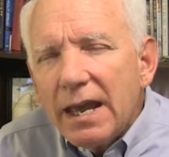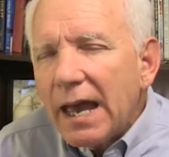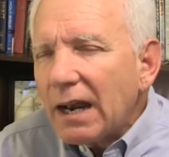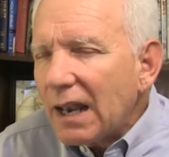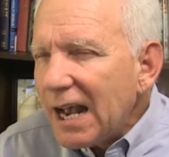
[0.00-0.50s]

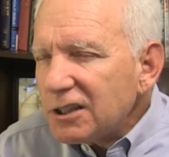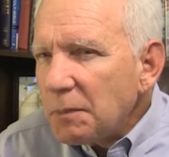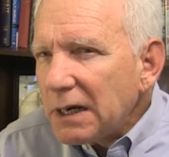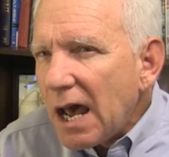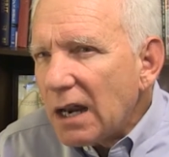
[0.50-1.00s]
And last
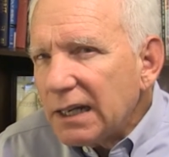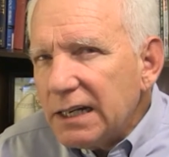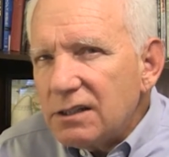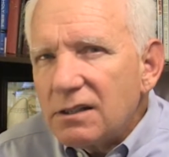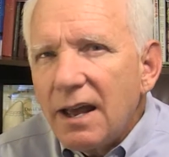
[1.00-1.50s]
but not
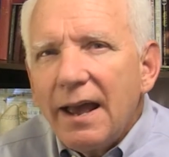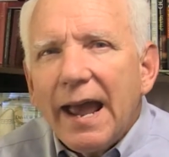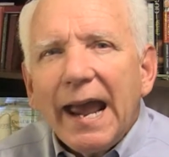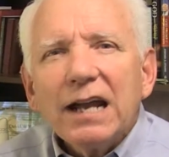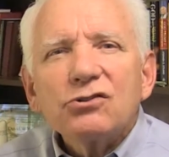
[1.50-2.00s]
least,
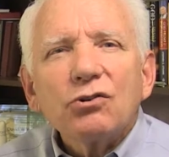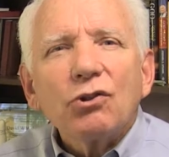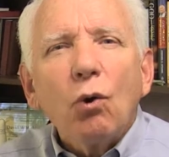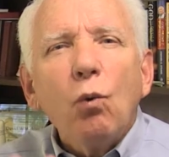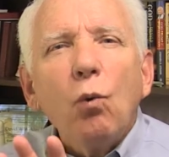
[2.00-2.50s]
answer
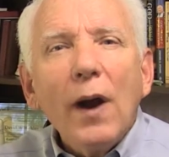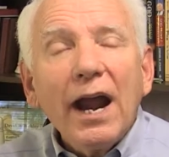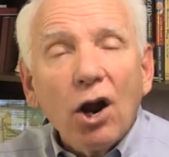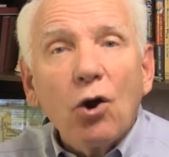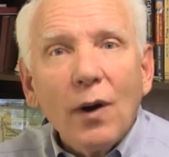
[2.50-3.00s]
the
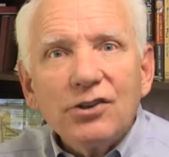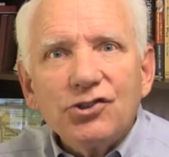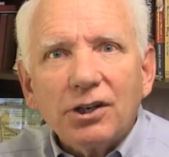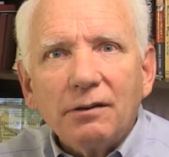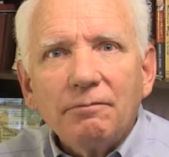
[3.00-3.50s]
where question.